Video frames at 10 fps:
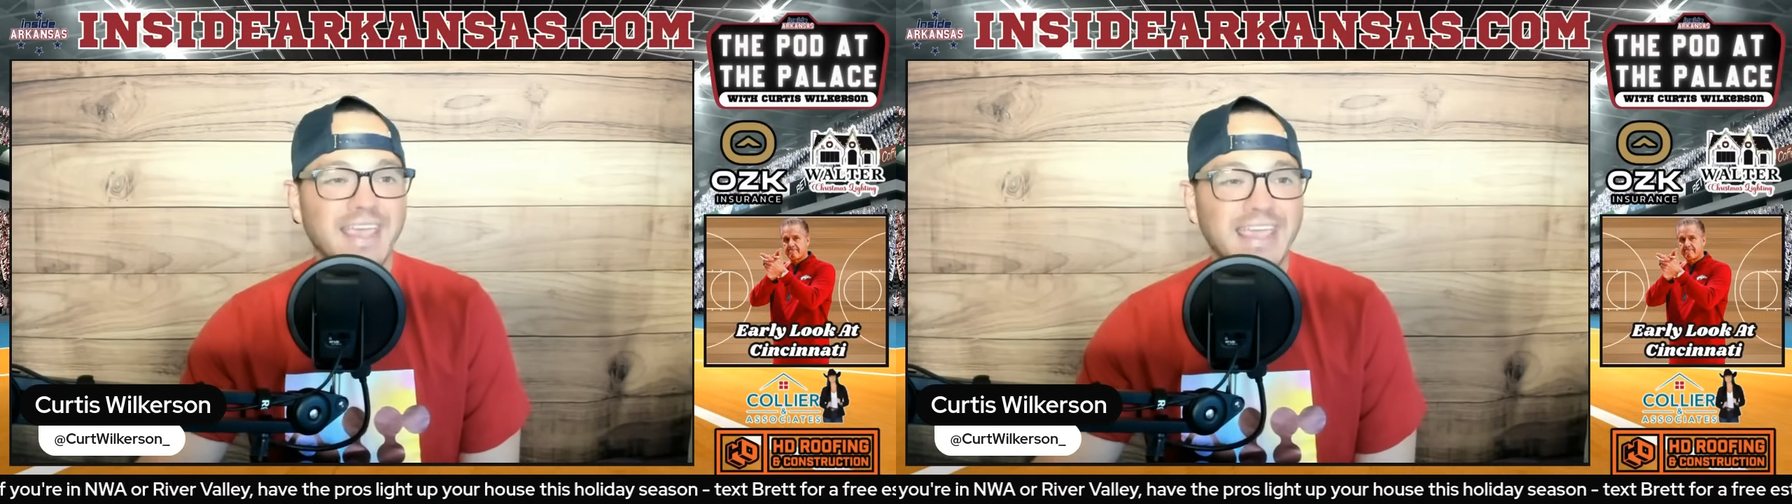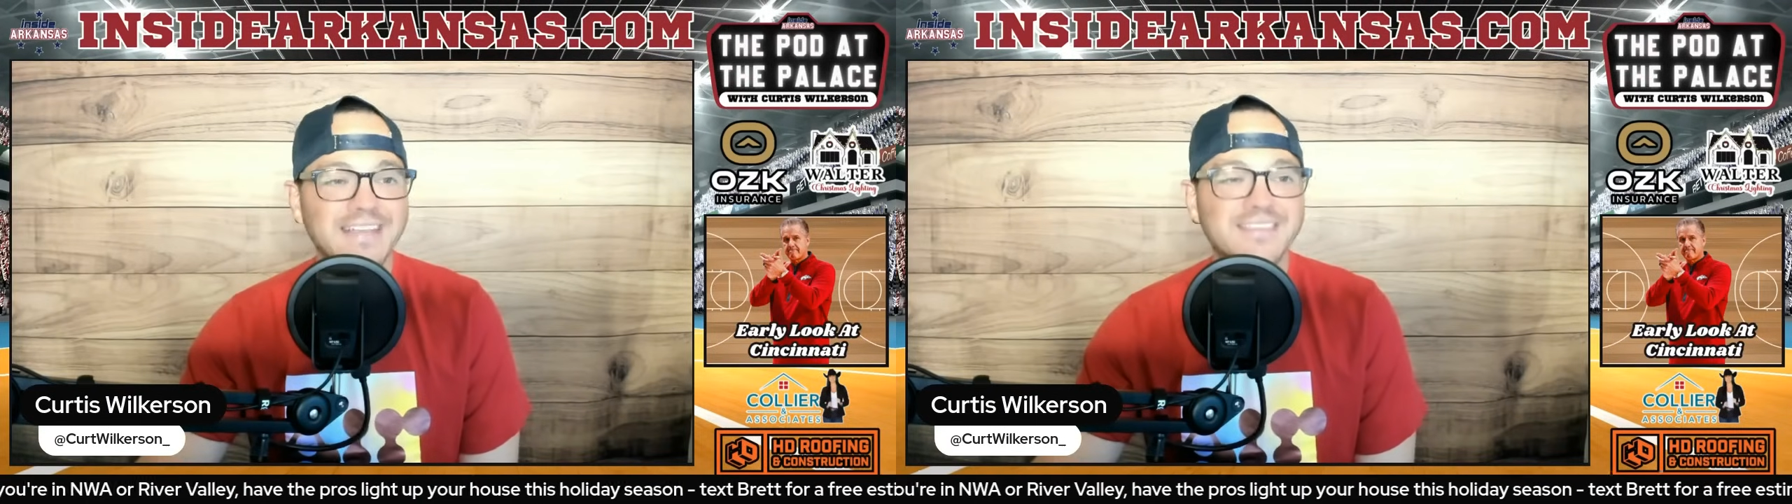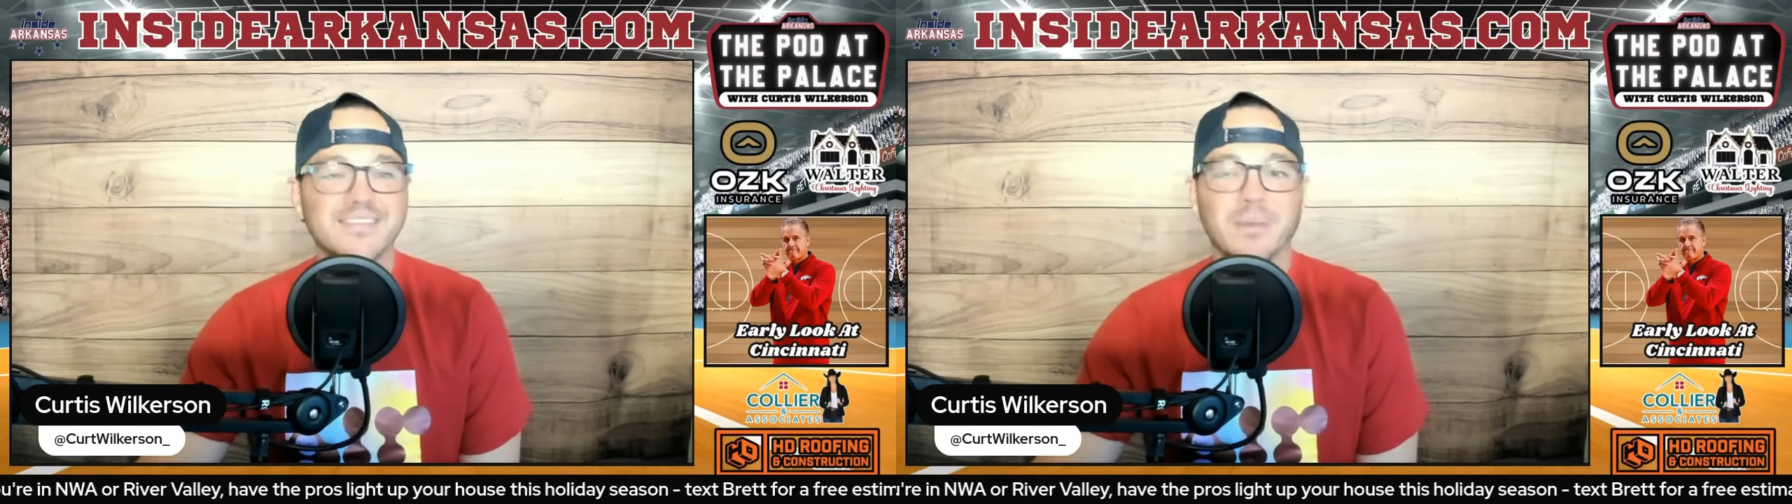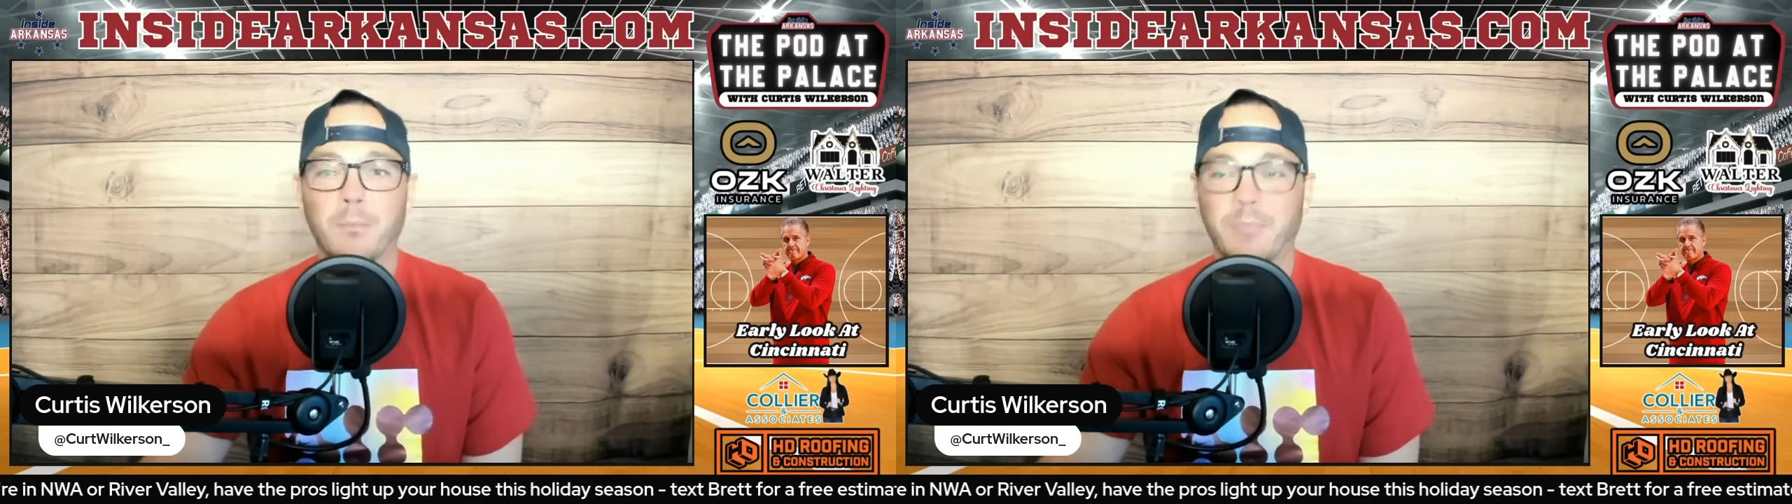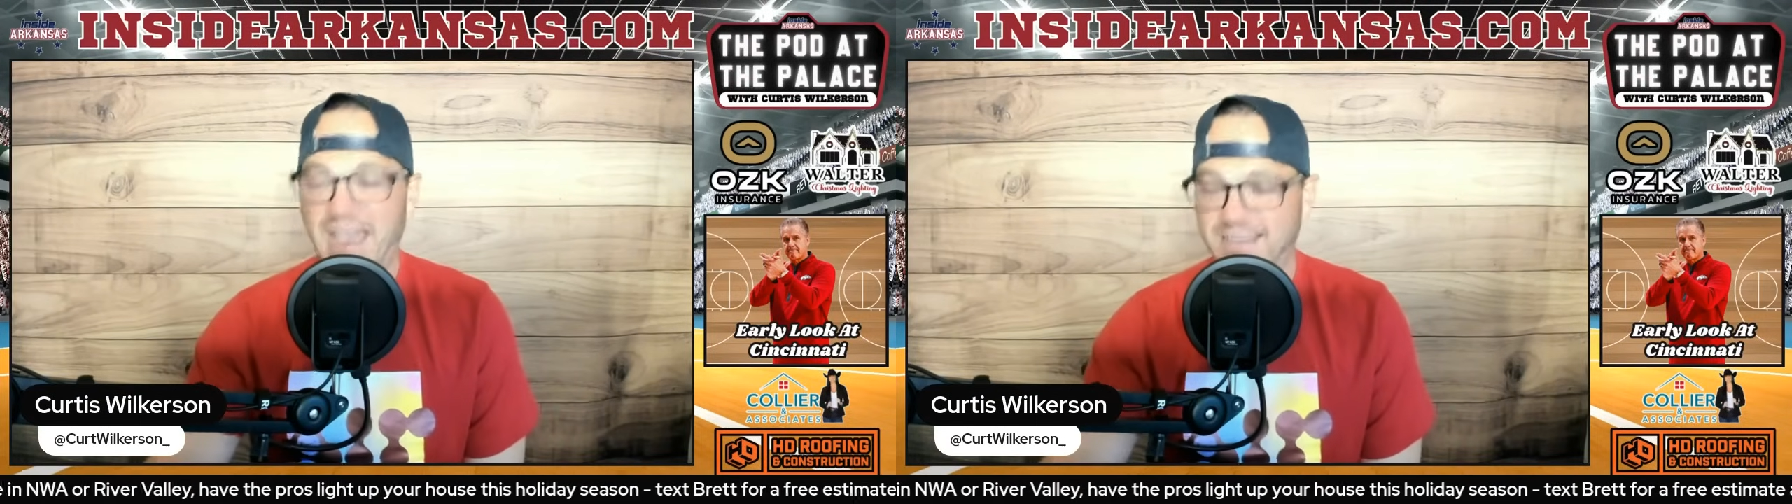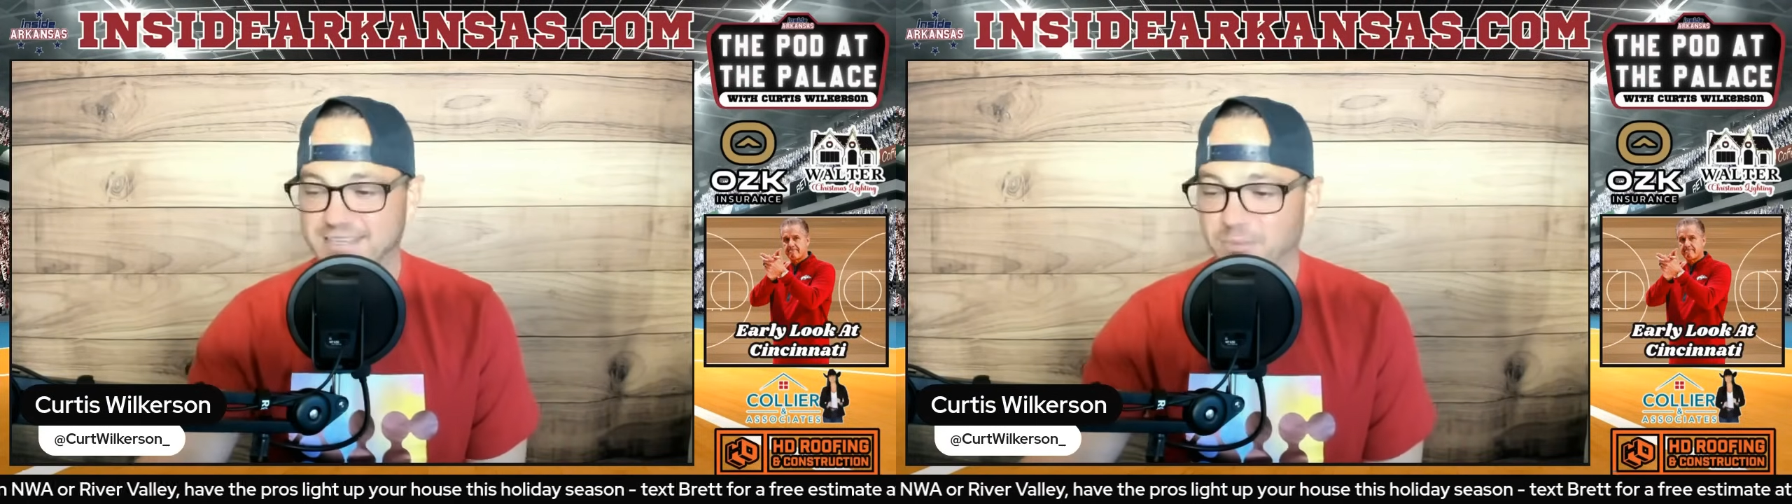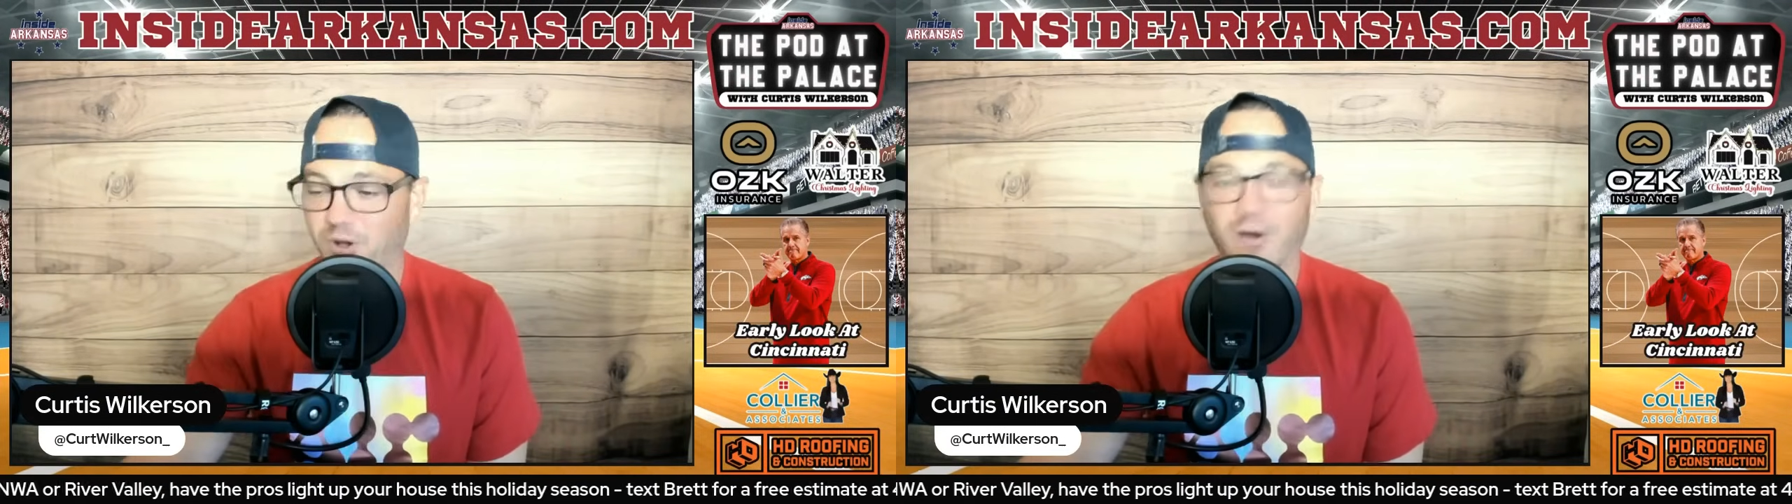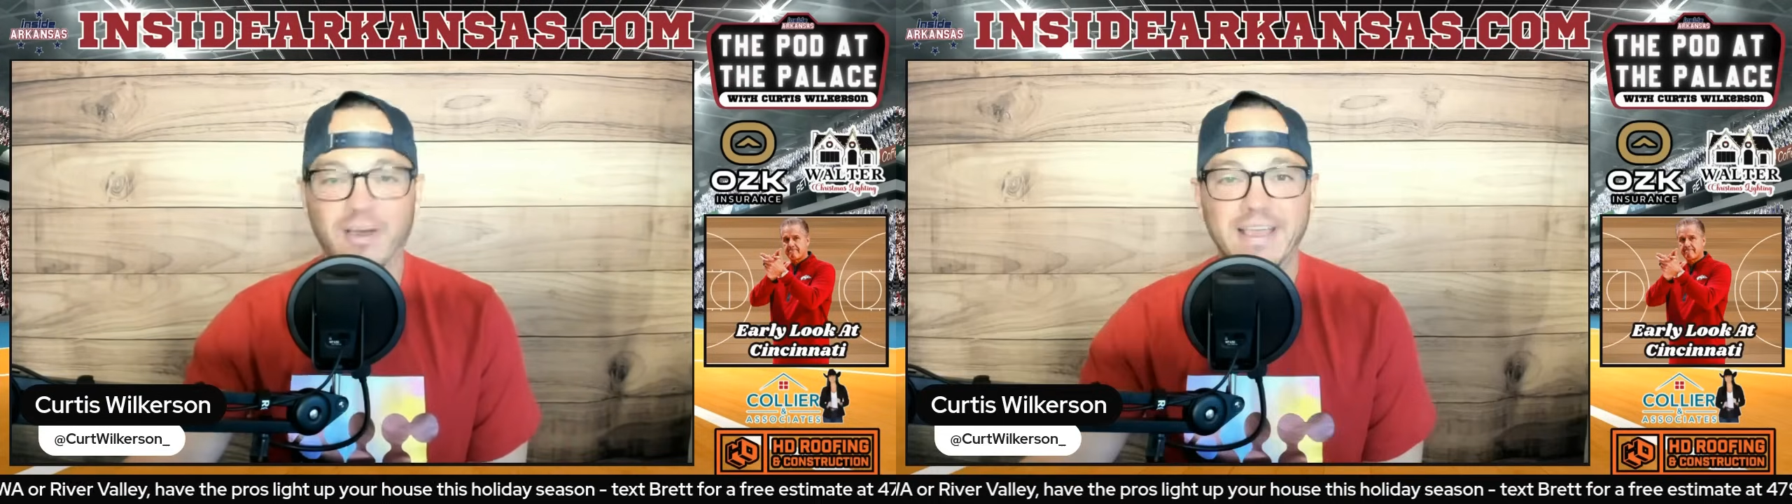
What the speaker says: It's basketball.